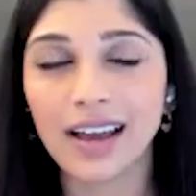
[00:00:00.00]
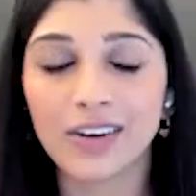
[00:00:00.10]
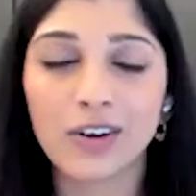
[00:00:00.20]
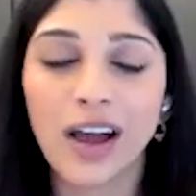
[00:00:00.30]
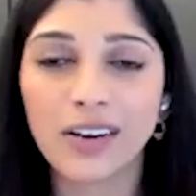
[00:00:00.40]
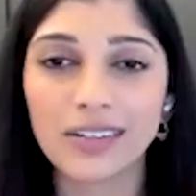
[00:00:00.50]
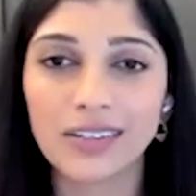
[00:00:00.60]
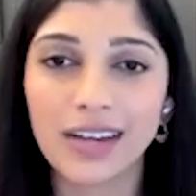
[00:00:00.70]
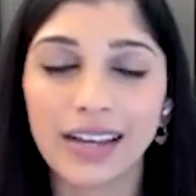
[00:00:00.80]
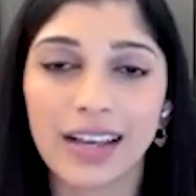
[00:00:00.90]
I don't know how
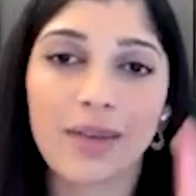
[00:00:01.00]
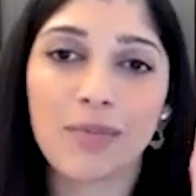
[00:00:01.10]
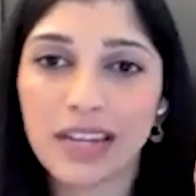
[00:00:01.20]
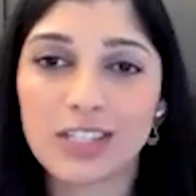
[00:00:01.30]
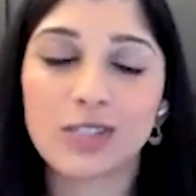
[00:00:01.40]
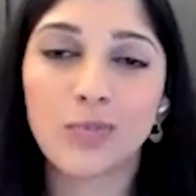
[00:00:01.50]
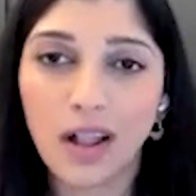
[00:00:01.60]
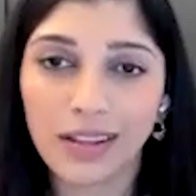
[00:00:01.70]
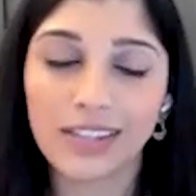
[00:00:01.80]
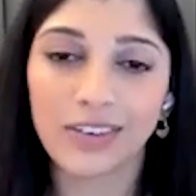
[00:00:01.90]
to, I mean, it's
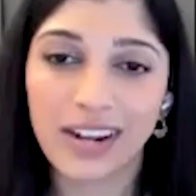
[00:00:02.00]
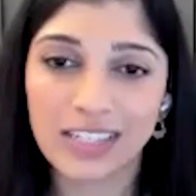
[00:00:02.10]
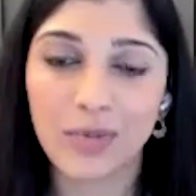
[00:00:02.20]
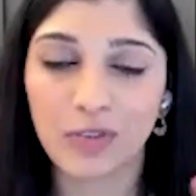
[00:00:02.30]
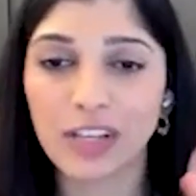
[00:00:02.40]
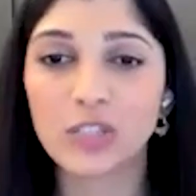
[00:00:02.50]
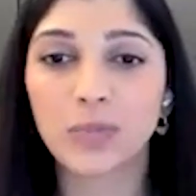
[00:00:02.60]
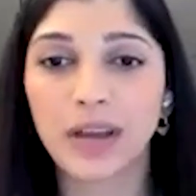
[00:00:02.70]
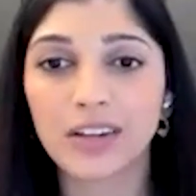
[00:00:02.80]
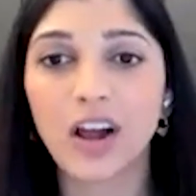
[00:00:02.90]
small in the grand scheme of things,
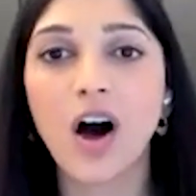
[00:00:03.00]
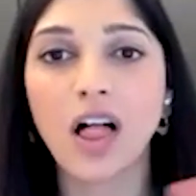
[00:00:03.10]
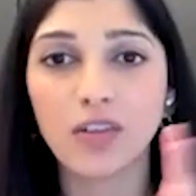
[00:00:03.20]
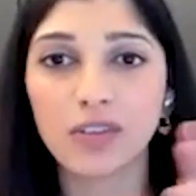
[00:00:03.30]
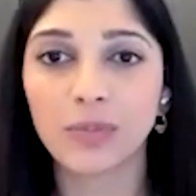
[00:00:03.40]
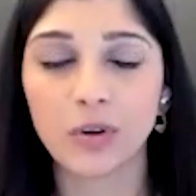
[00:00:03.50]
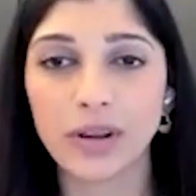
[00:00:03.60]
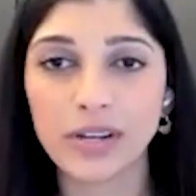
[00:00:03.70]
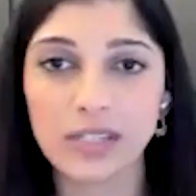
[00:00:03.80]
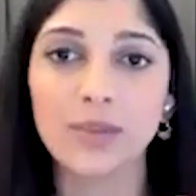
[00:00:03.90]
but not all of them are
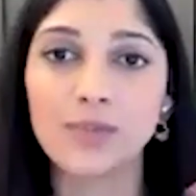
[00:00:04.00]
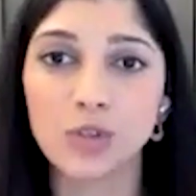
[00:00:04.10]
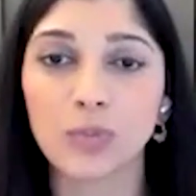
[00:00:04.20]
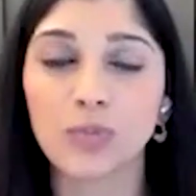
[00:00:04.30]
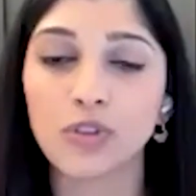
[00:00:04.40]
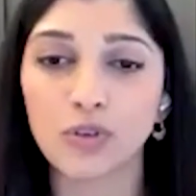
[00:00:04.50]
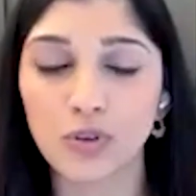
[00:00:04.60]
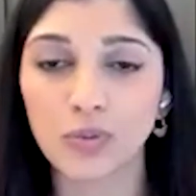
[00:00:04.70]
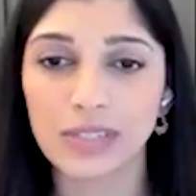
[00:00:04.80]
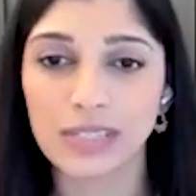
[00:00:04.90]
going to absorb
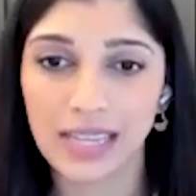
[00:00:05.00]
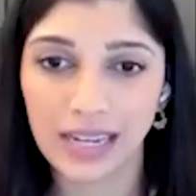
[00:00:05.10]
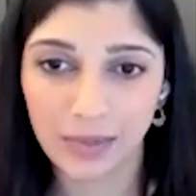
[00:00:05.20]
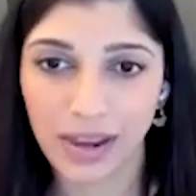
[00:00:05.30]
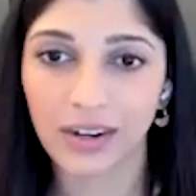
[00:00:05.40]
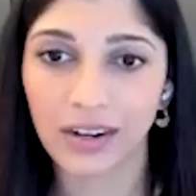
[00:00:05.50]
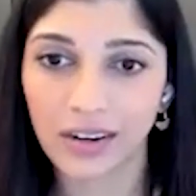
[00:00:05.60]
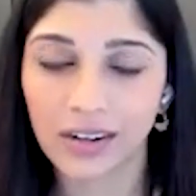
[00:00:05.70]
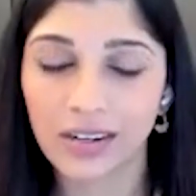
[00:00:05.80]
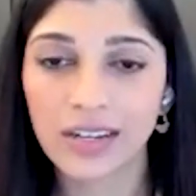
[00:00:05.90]
through the skin
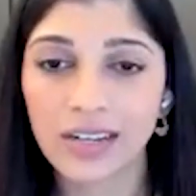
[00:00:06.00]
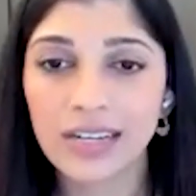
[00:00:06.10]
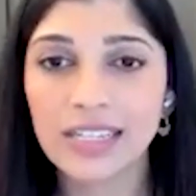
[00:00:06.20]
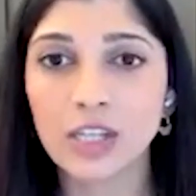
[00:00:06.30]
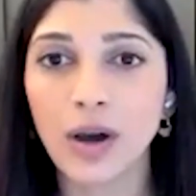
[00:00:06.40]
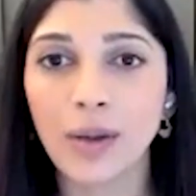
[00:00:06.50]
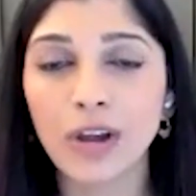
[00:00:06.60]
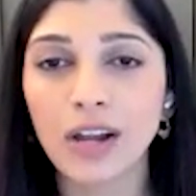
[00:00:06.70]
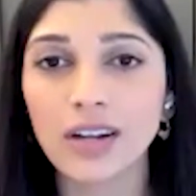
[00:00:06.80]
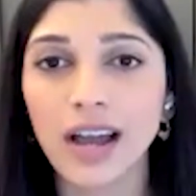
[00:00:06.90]
barrier. So
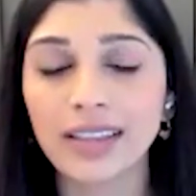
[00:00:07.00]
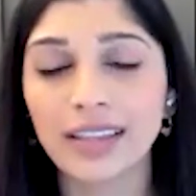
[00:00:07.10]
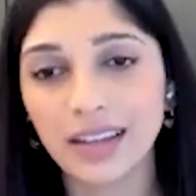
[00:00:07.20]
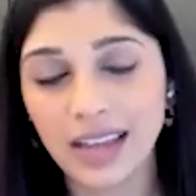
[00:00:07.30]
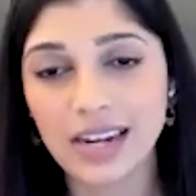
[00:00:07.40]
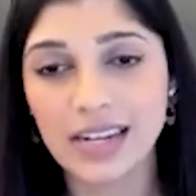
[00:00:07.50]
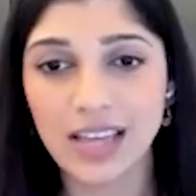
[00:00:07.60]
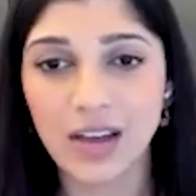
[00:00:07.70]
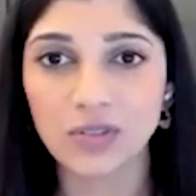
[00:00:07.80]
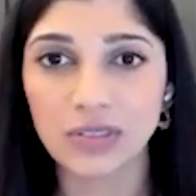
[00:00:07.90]
I think again, it
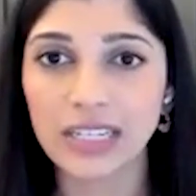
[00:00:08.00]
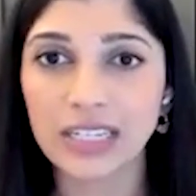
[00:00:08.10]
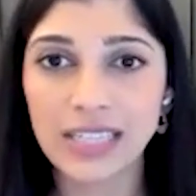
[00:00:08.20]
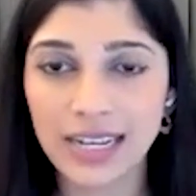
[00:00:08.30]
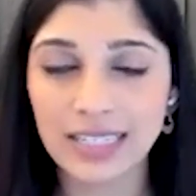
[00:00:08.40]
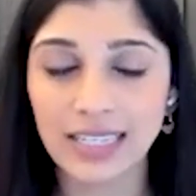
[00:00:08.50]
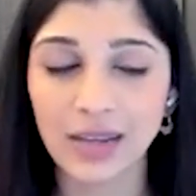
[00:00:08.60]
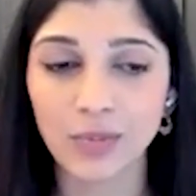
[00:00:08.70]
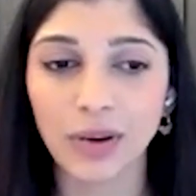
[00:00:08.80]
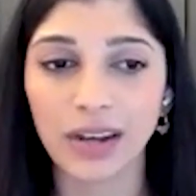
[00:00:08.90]
sounds really
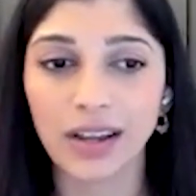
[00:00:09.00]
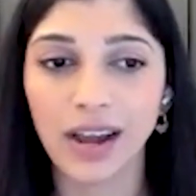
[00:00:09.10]
sexy, but